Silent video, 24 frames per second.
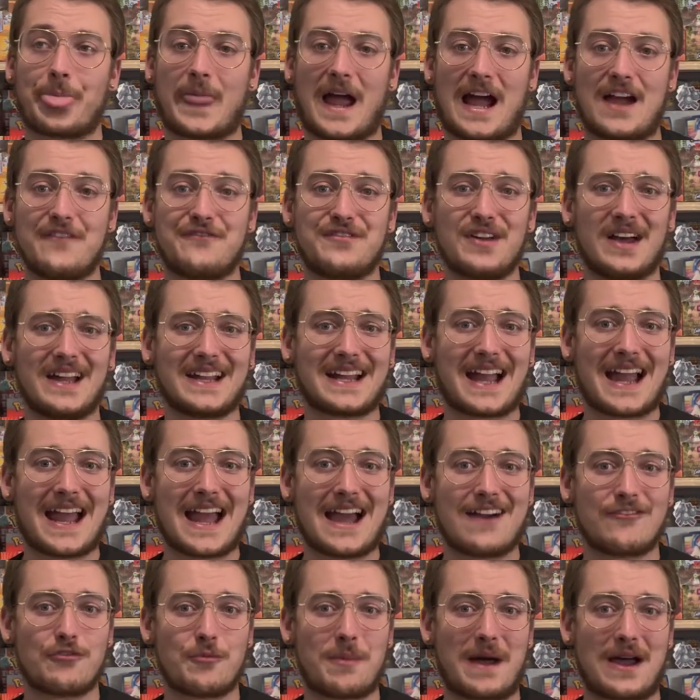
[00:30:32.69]
I feel like I
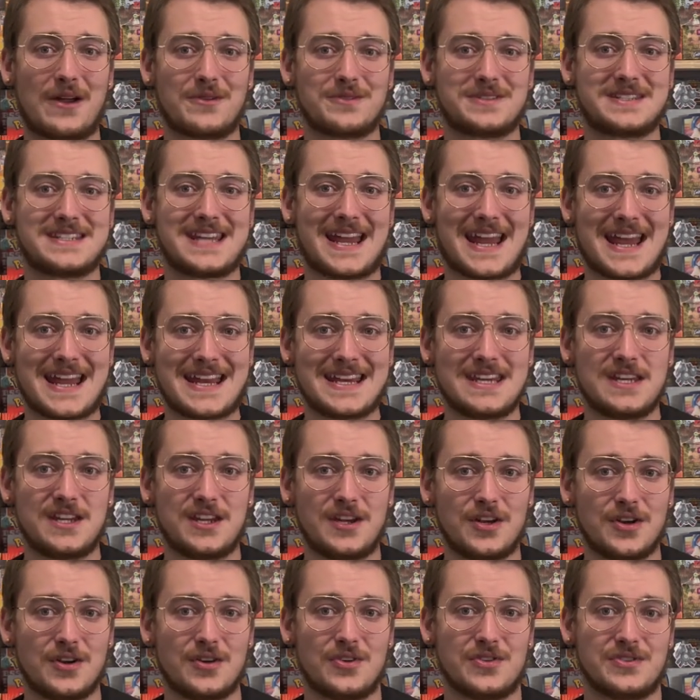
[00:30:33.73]
have about ten
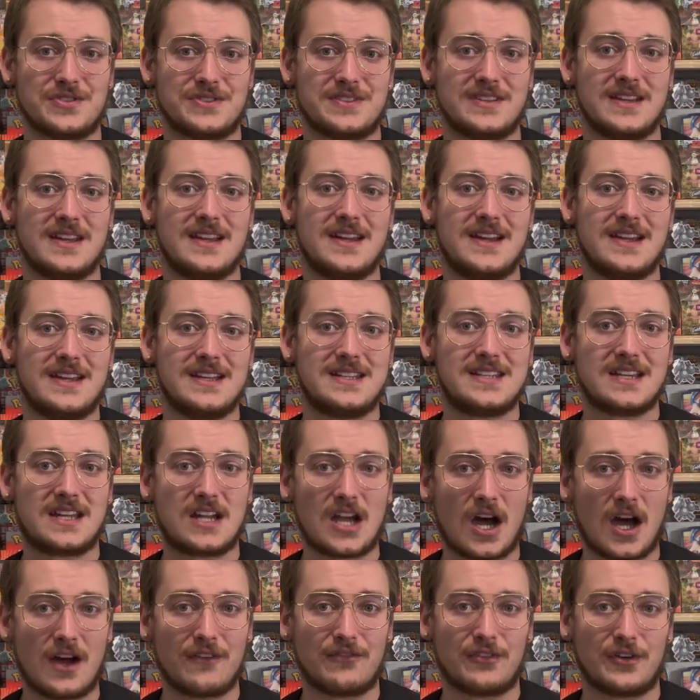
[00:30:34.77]
years to
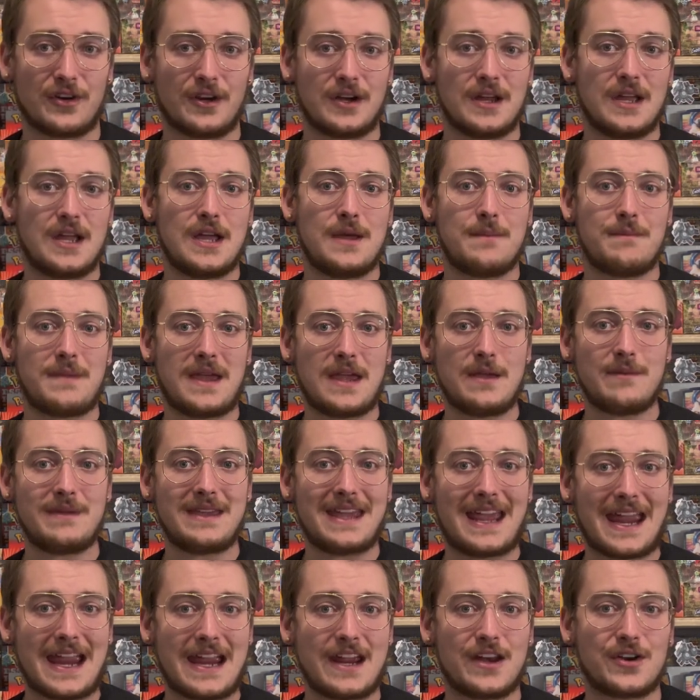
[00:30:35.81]
cover,
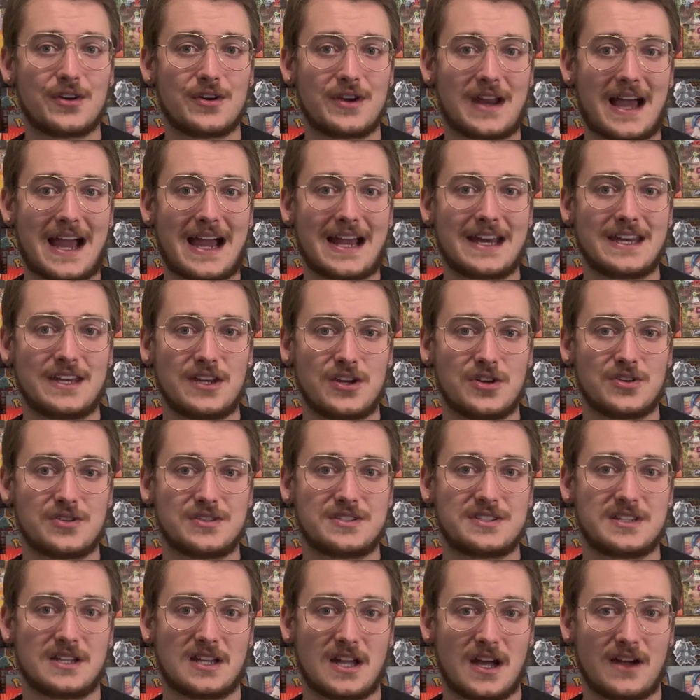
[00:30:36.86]
maybe eight or nine years
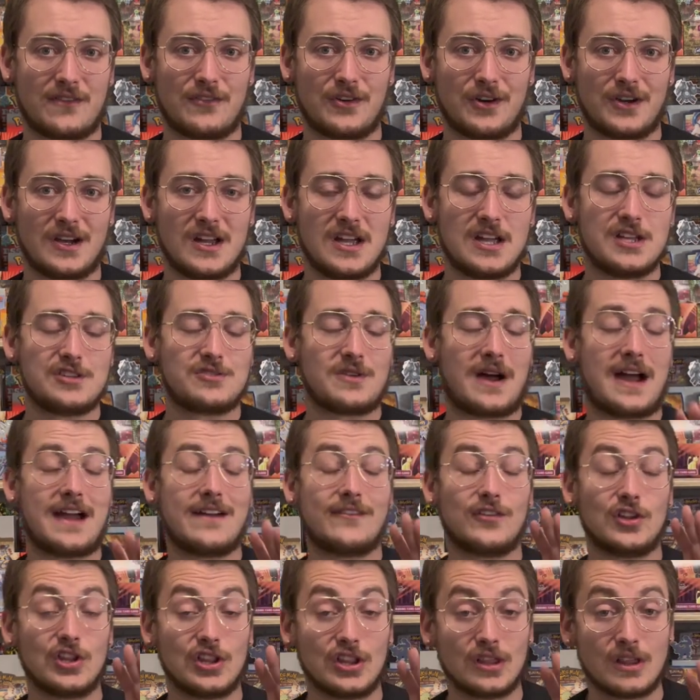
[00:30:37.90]
to cover. So I have
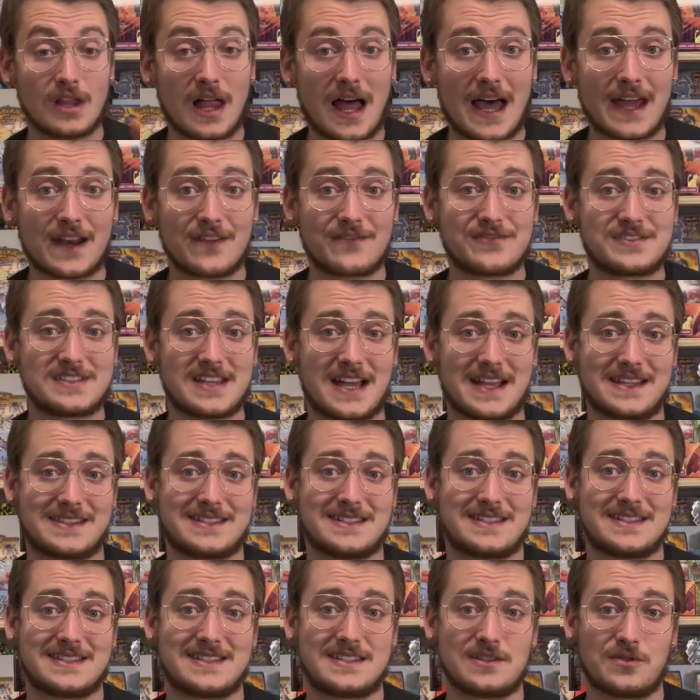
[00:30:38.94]
a lot of sets
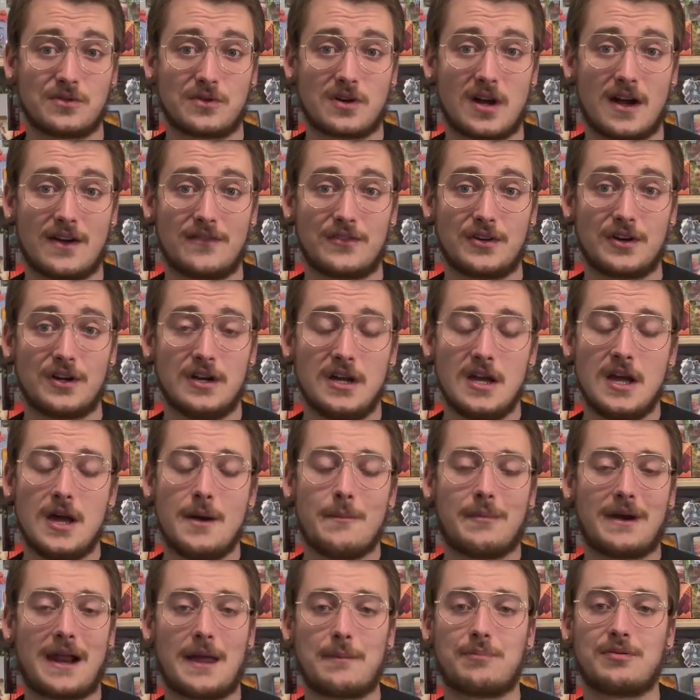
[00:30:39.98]
to still cover,
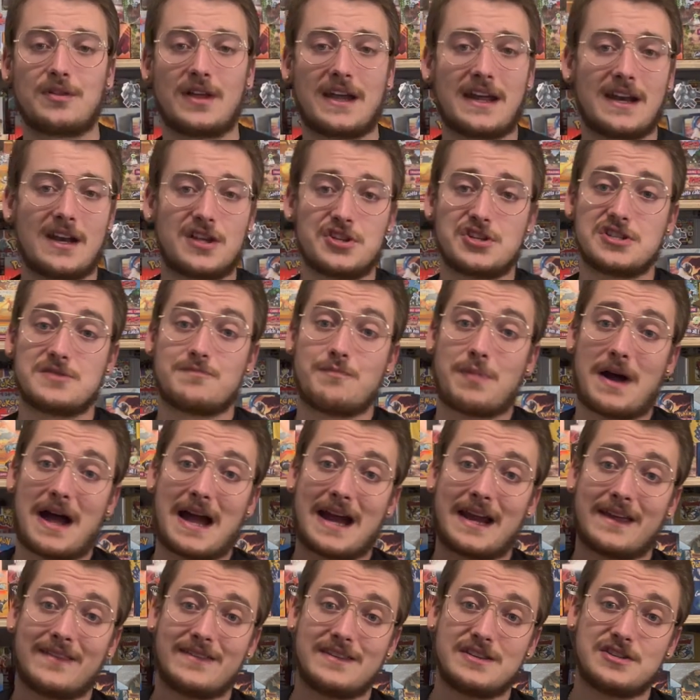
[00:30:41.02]
but I plan on just
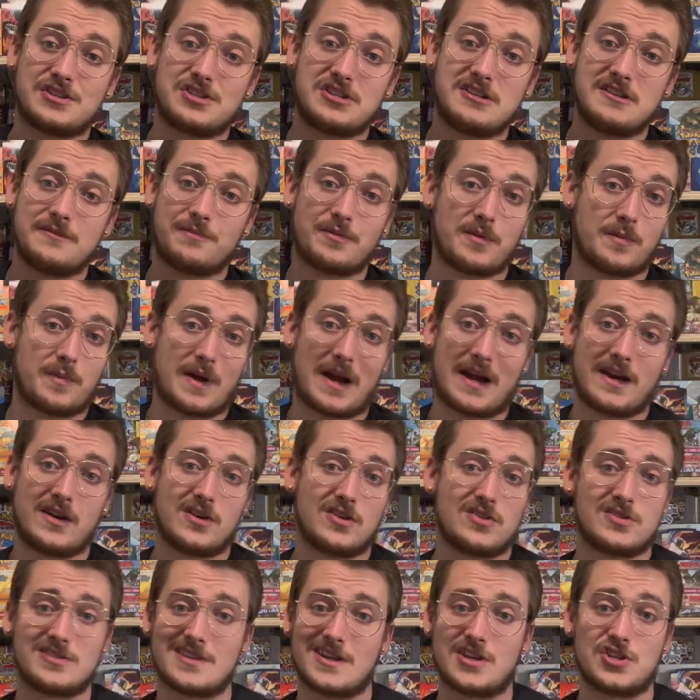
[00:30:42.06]
buying these cheaper
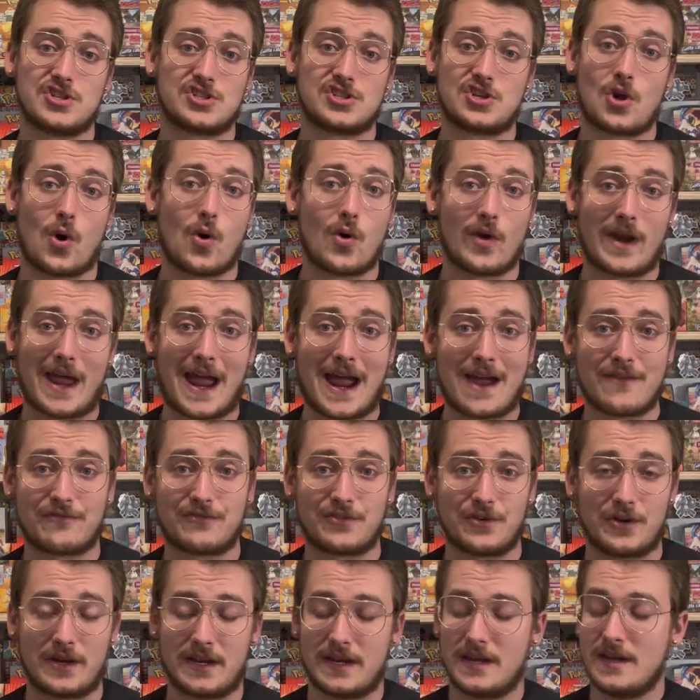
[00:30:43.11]
binders and just going
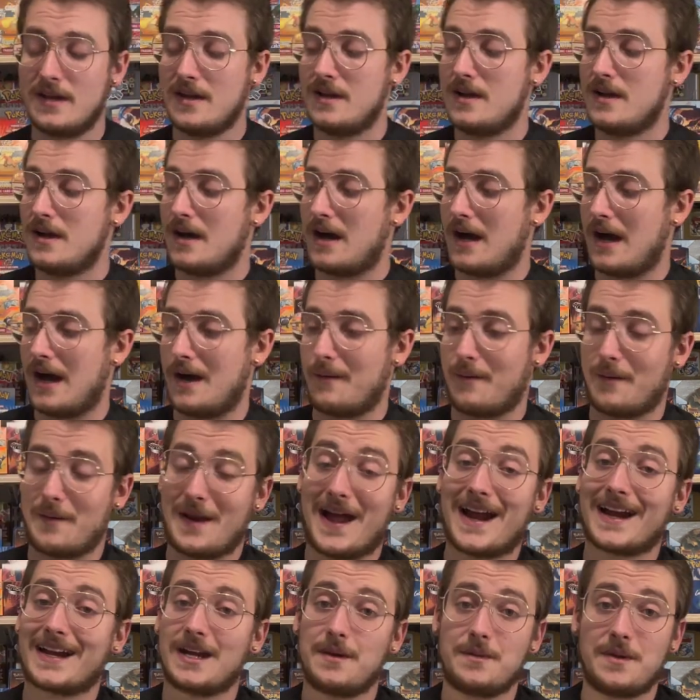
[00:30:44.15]
after it. Uh, I'm
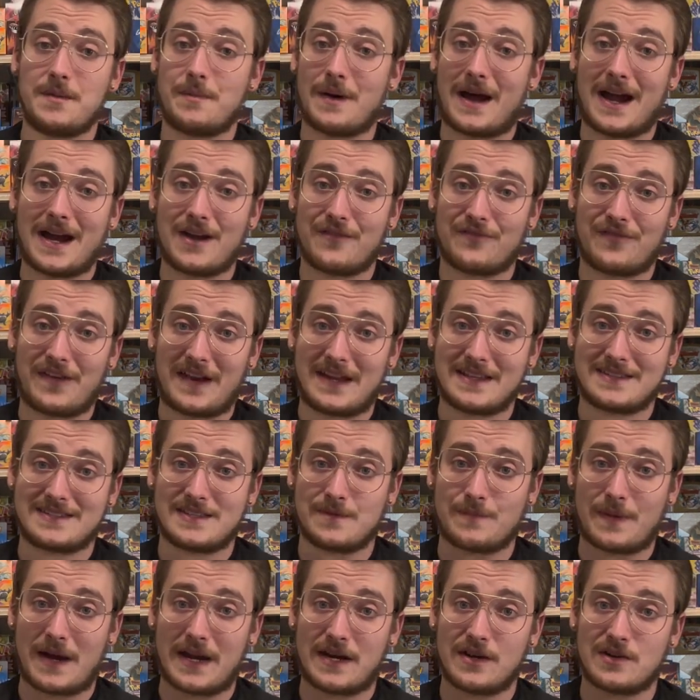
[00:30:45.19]
not going to be buying fancy
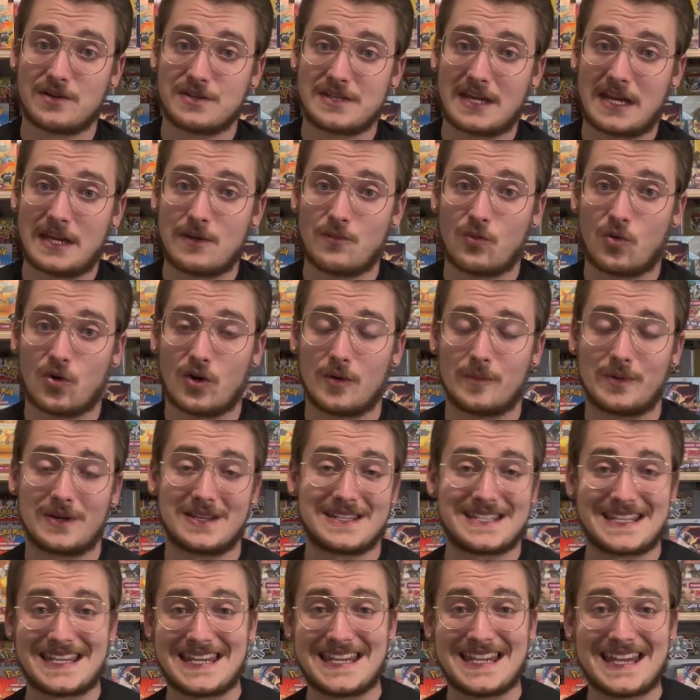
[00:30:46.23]
binders anymore
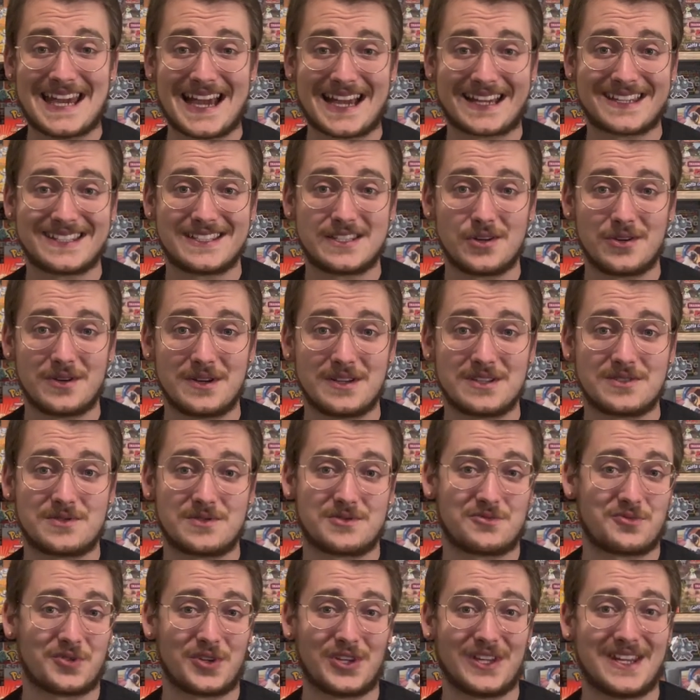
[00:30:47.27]
because E X series
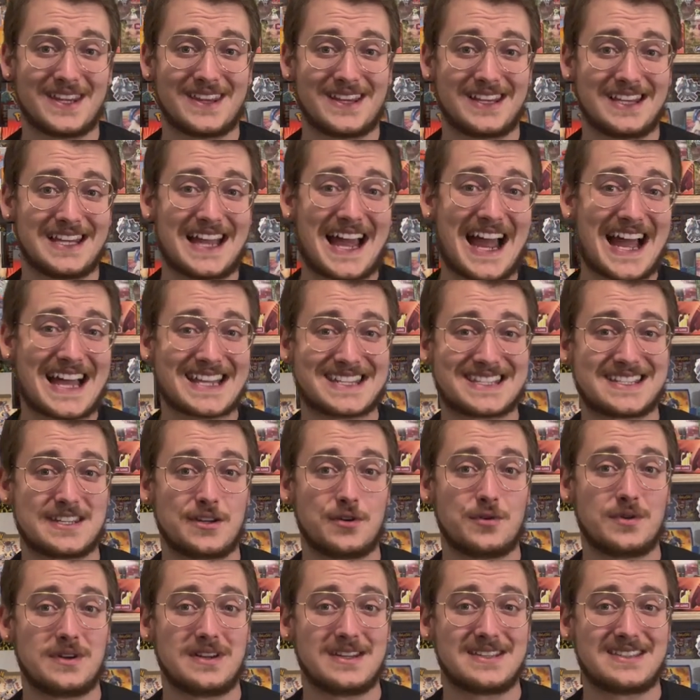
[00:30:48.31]
was really the last
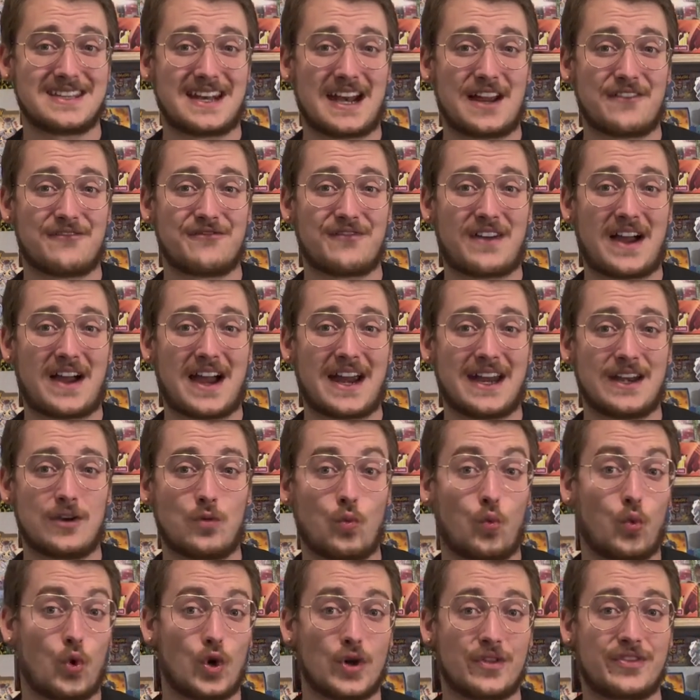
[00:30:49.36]
series that I
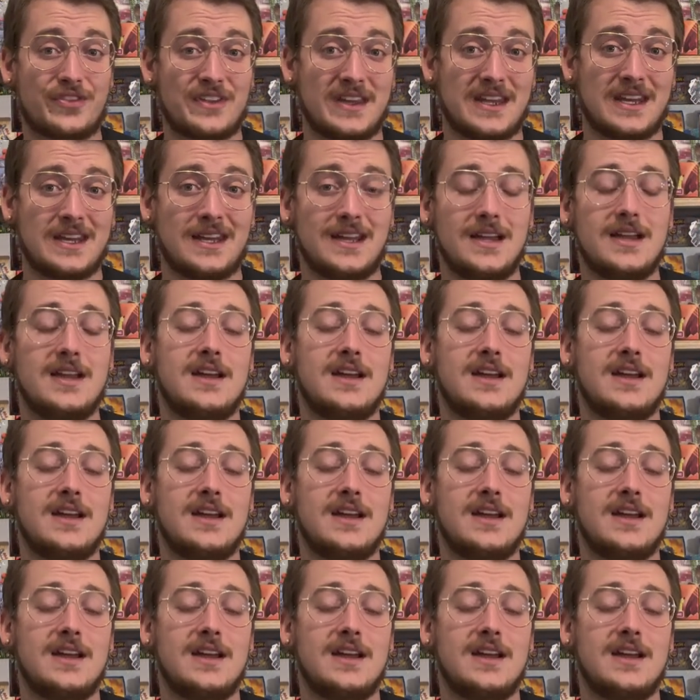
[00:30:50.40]
find worth it.